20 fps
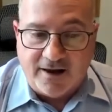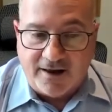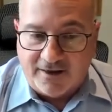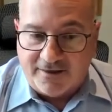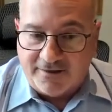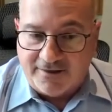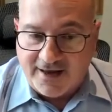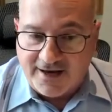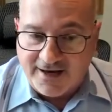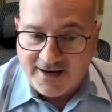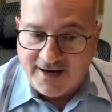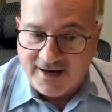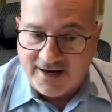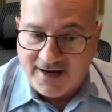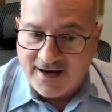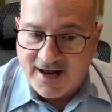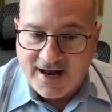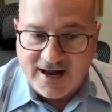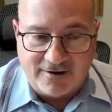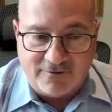They
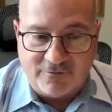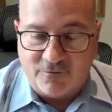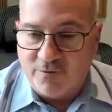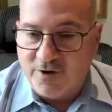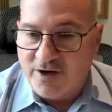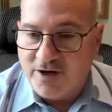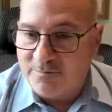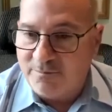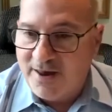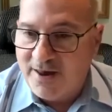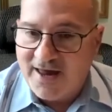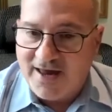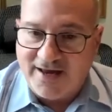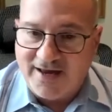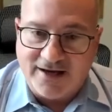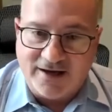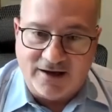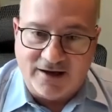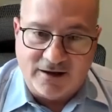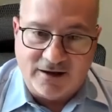cannot
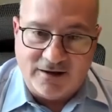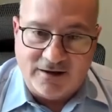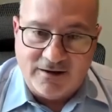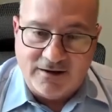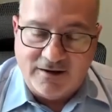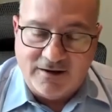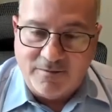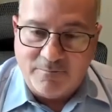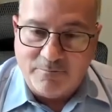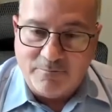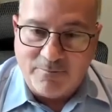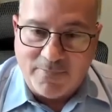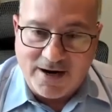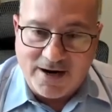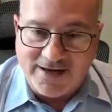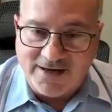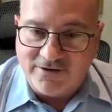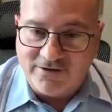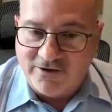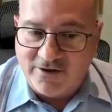repay
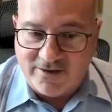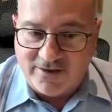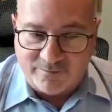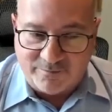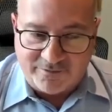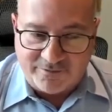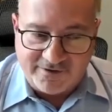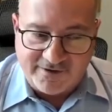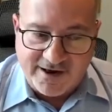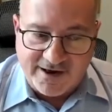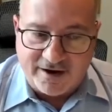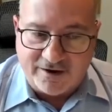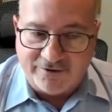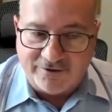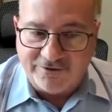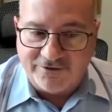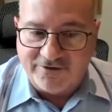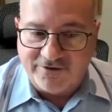money to themselves.